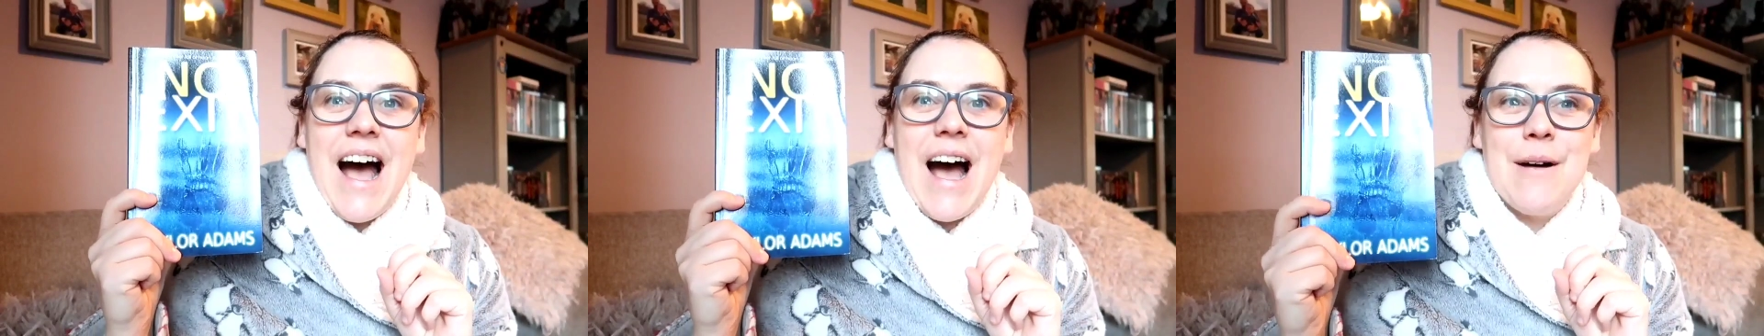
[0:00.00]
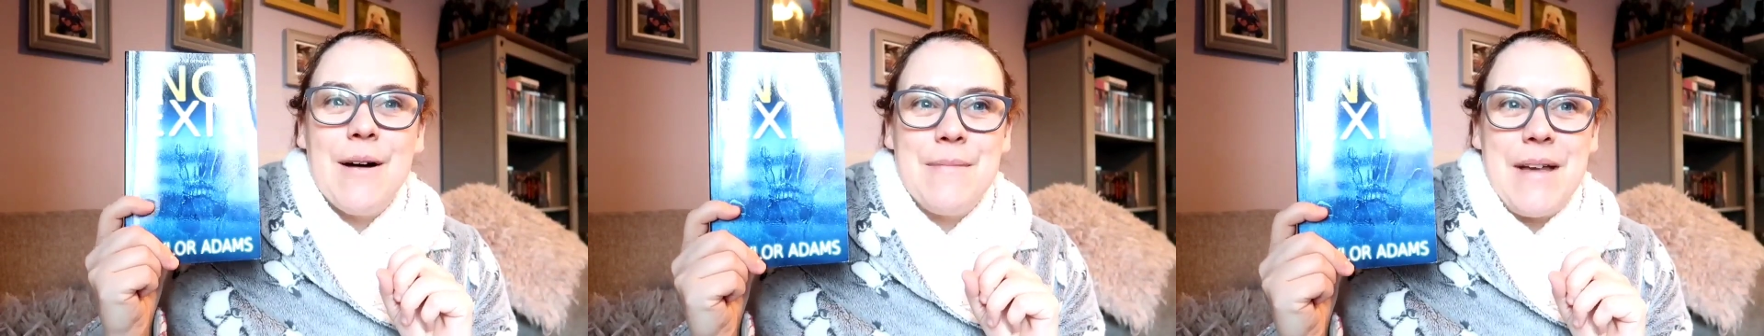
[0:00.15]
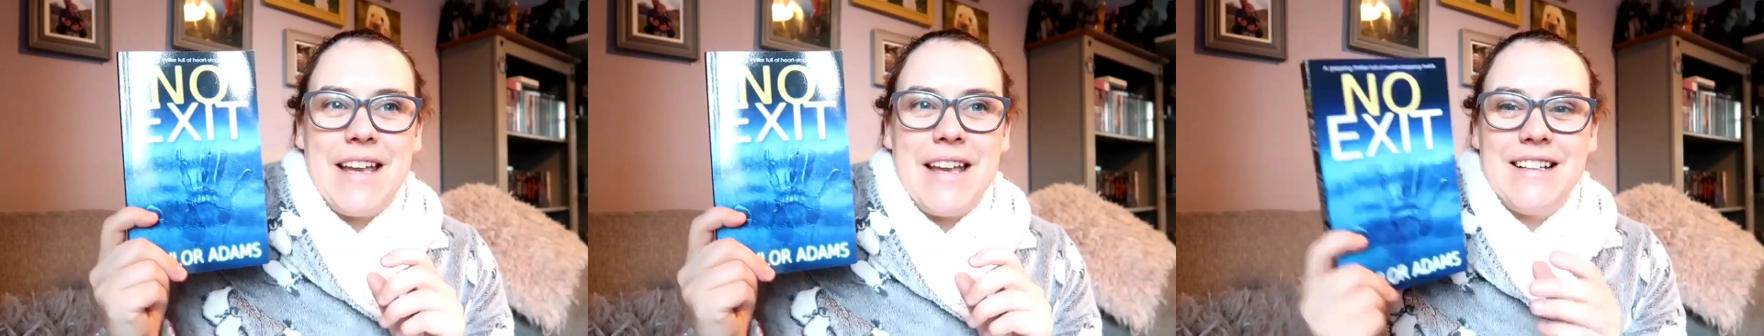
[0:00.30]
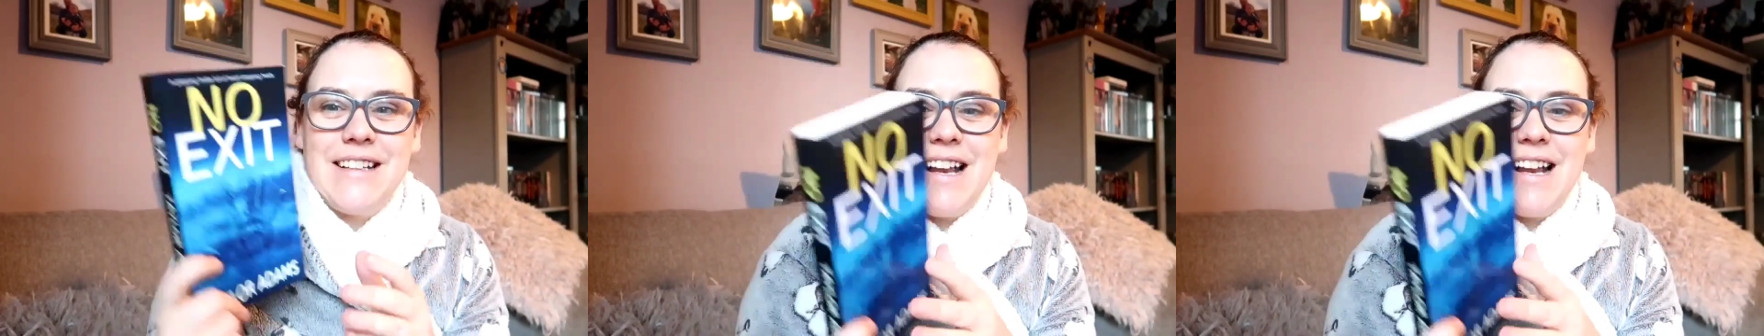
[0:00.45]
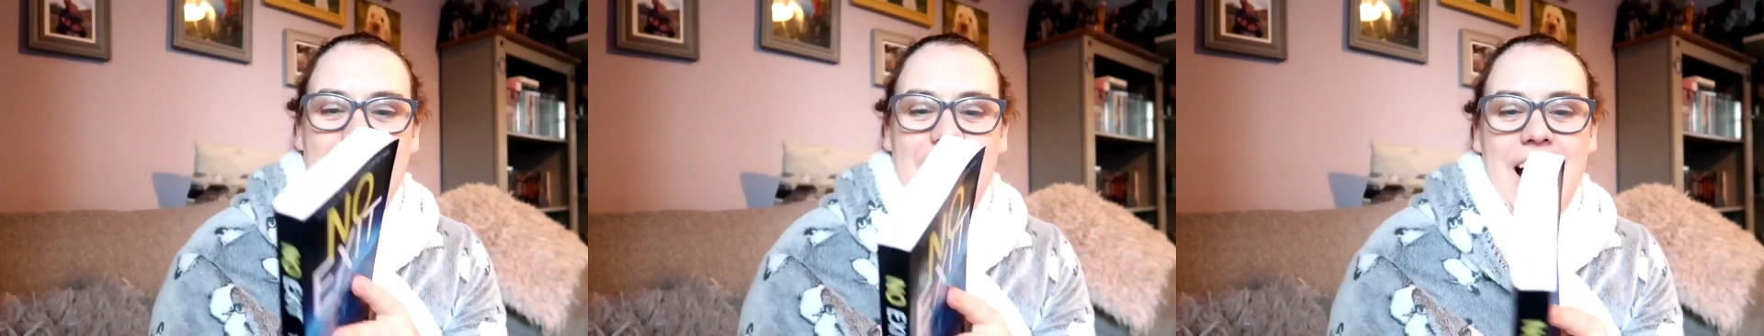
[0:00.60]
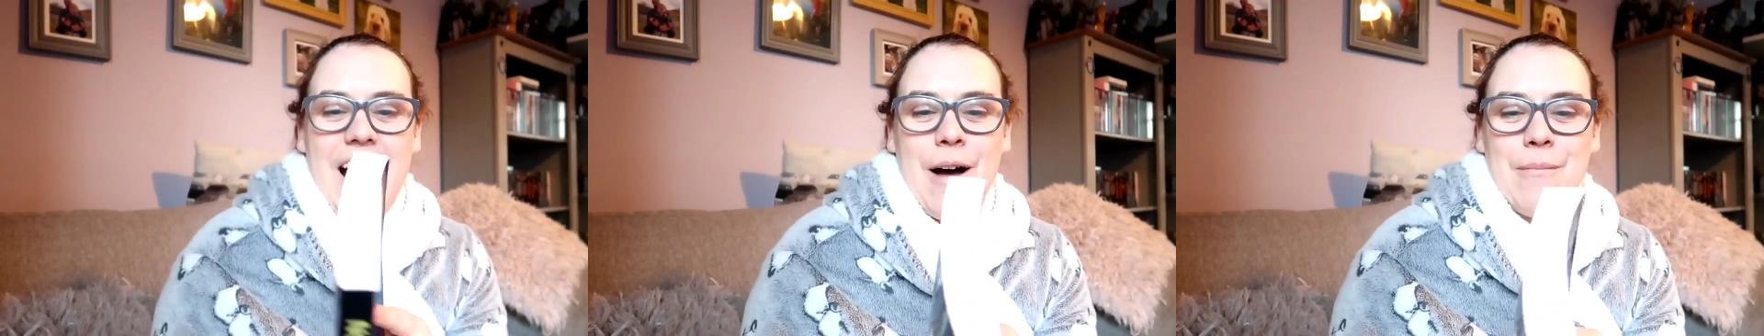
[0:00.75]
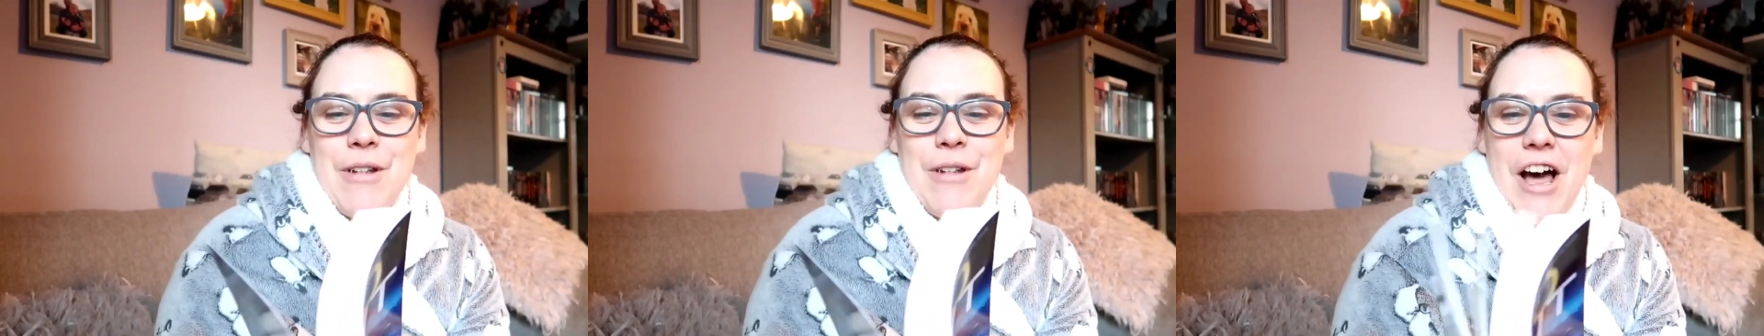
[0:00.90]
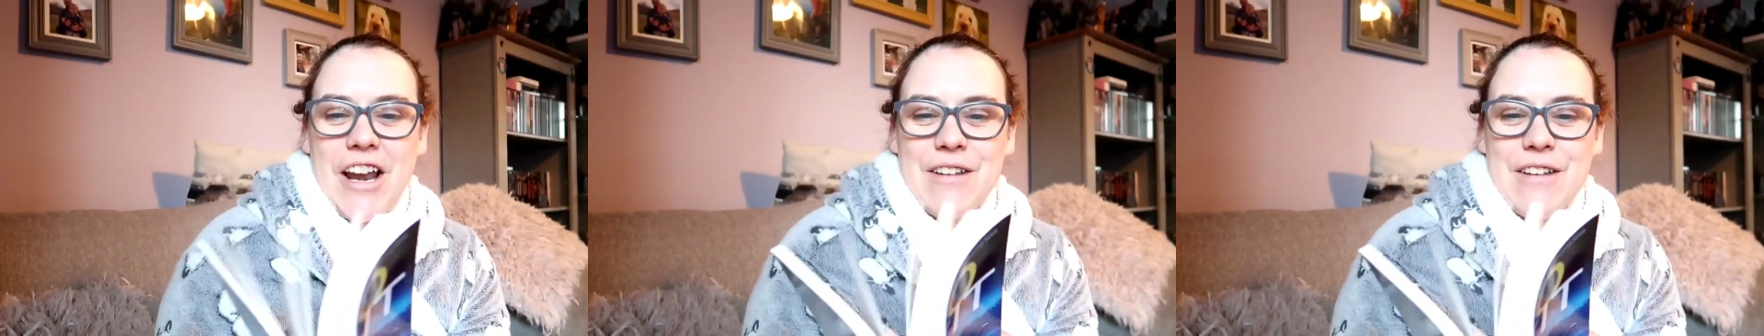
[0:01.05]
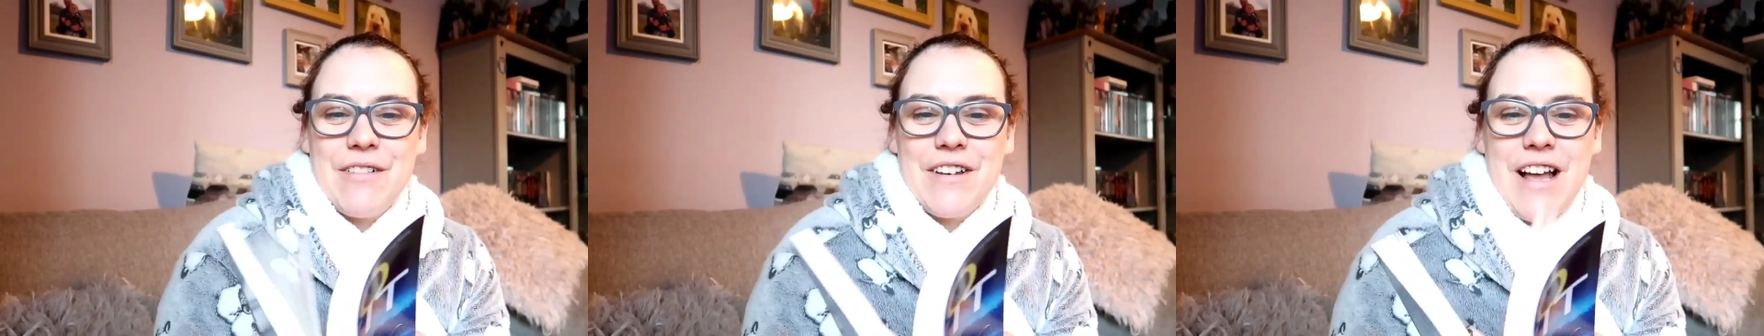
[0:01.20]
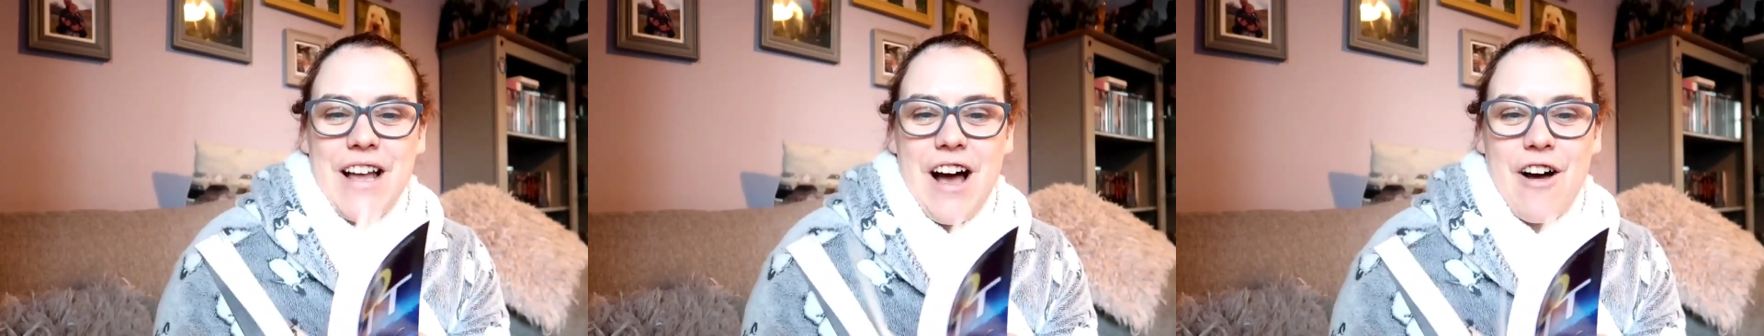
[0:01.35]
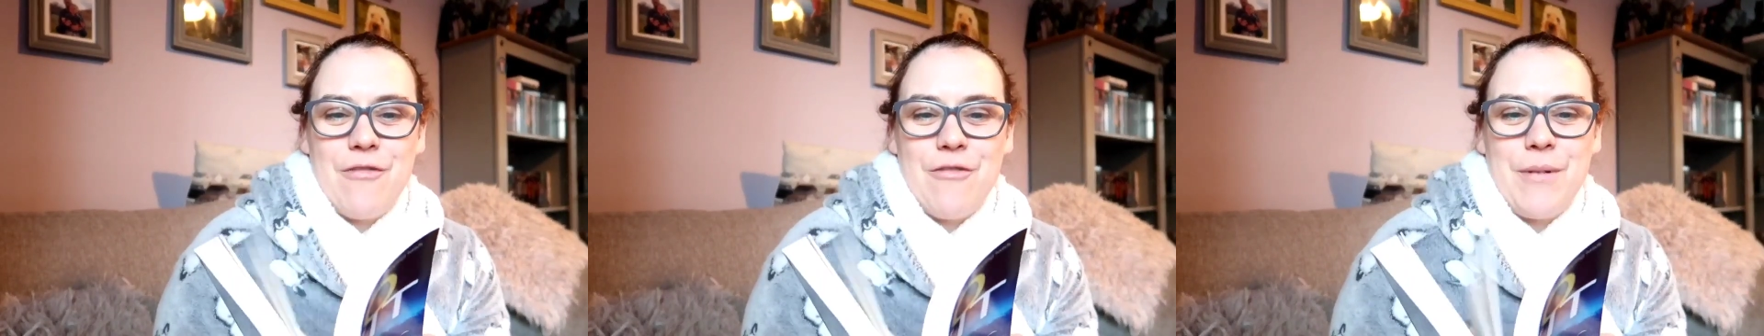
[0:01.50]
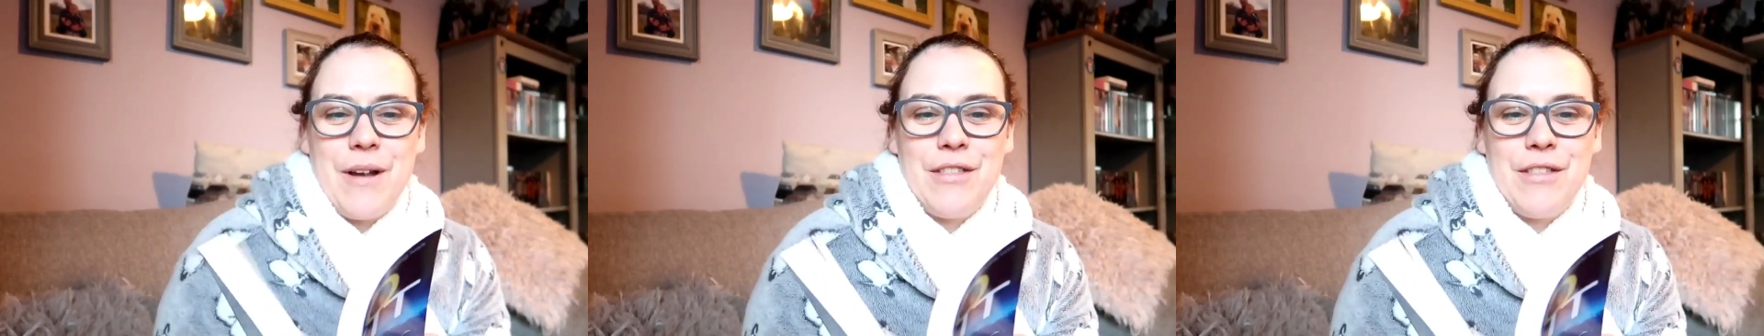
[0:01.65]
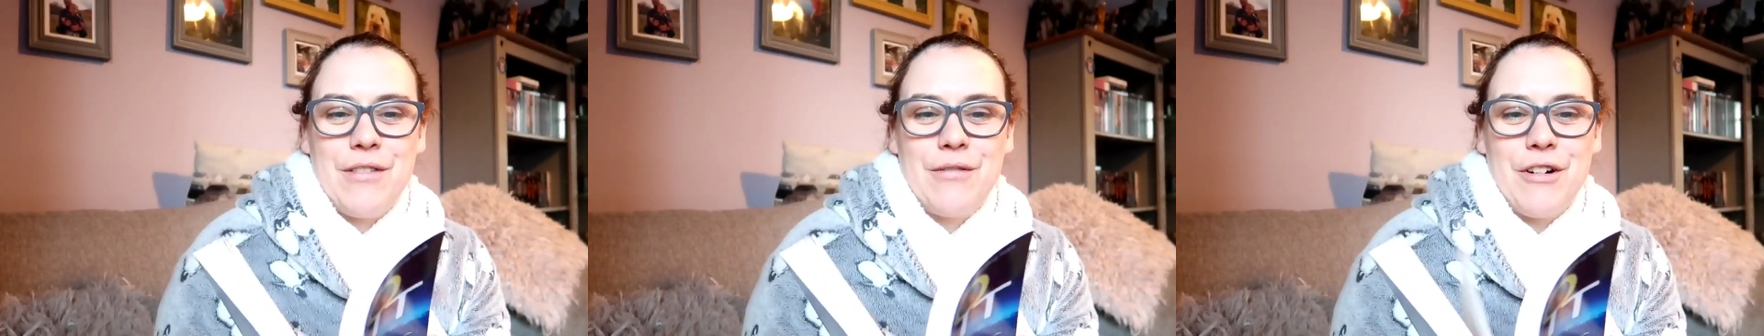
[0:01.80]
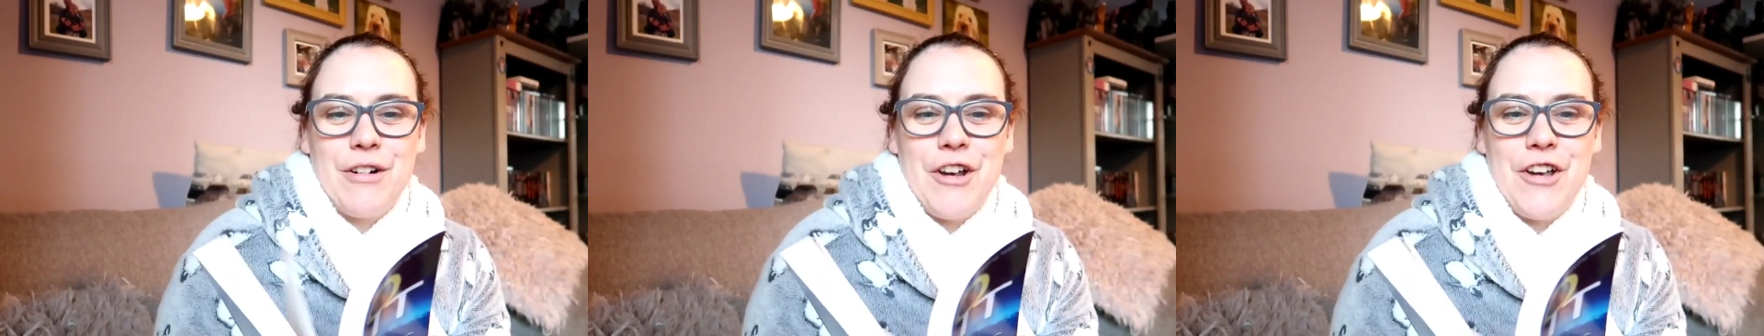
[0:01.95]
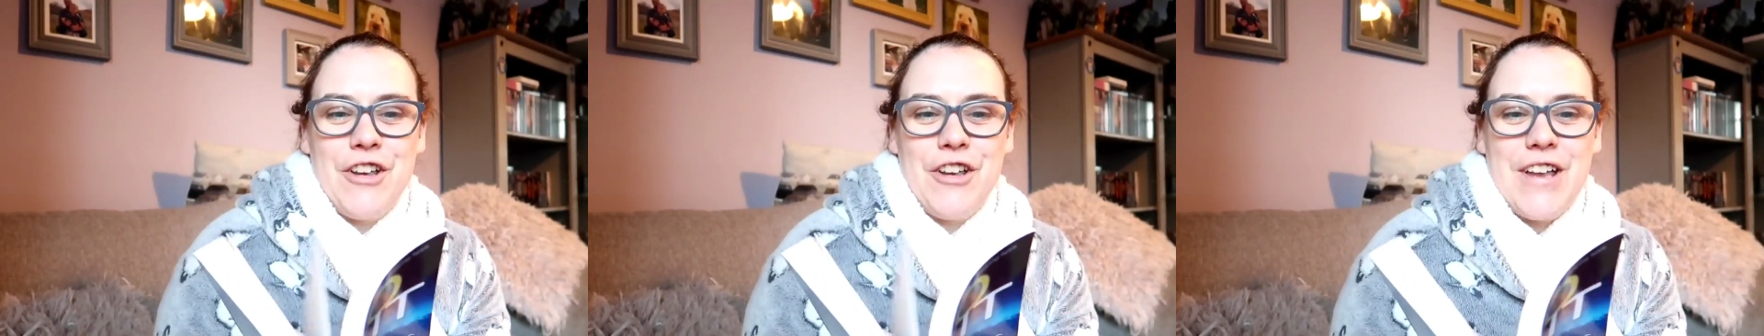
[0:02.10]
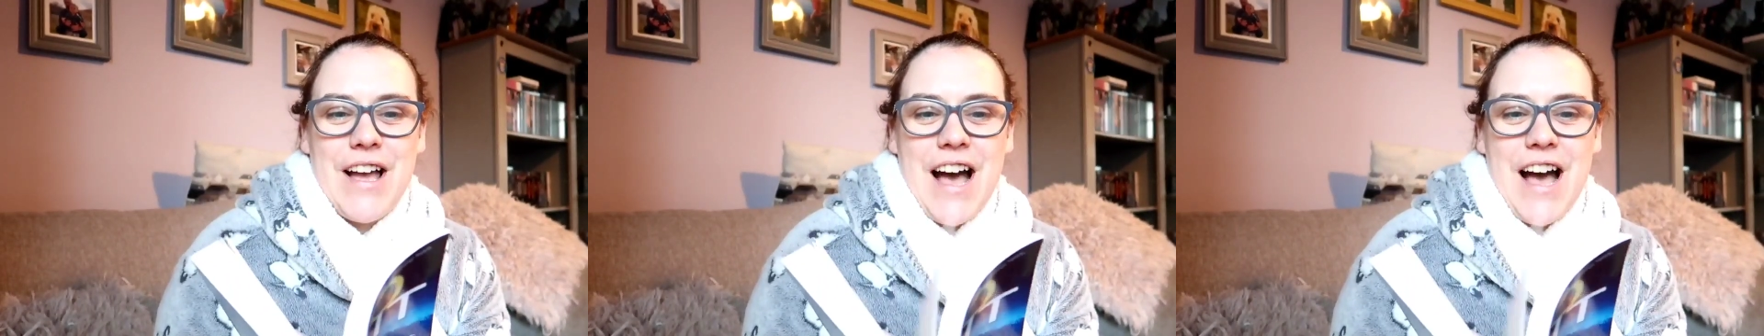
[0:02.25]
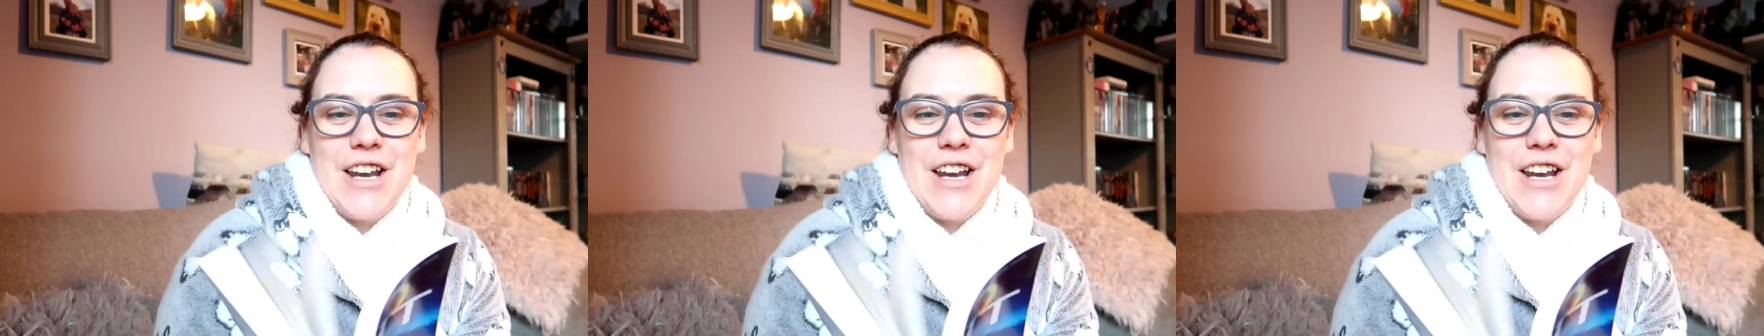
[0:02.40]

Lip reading: I mean, I'm not even halfway through